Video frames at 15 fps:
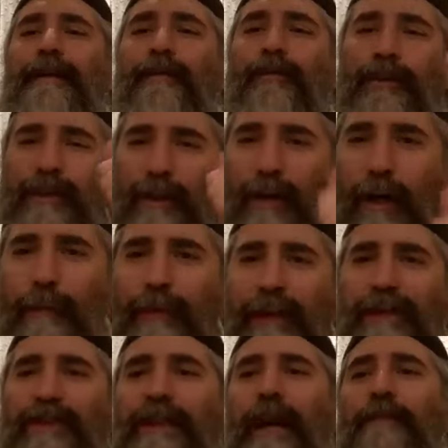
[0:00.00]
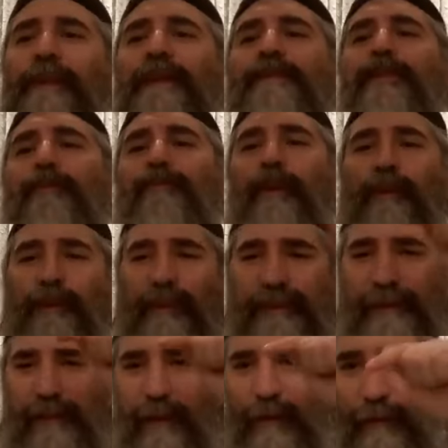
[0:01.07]
was accomplished, that means the
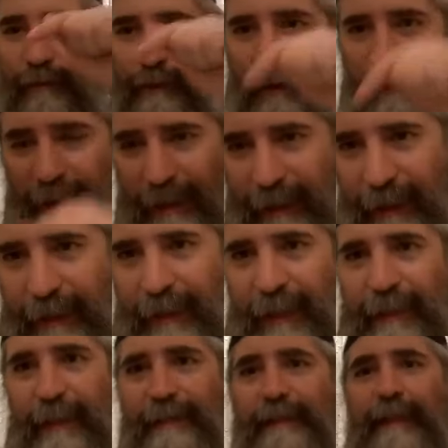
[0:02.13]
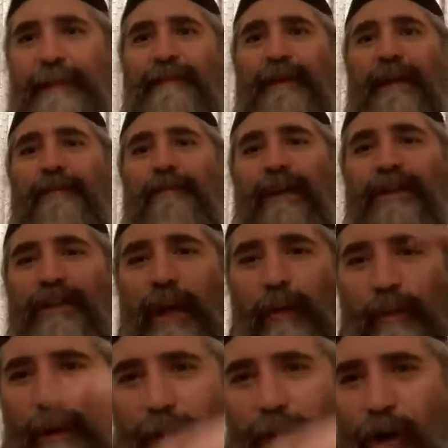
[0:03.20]
prophecy of Zechariah that says that
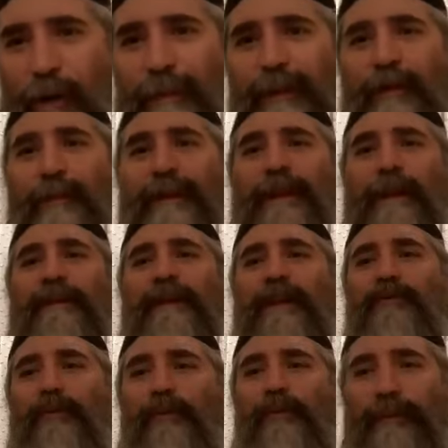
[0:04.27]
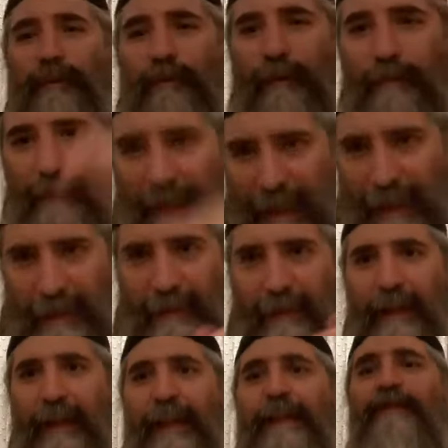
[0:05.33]
Mashiach will come and the Beit HaMikdash will be rebuilt
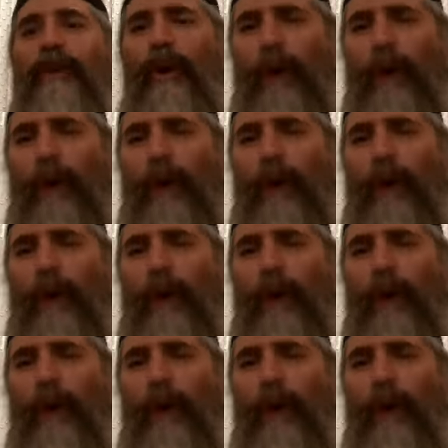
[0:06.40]
is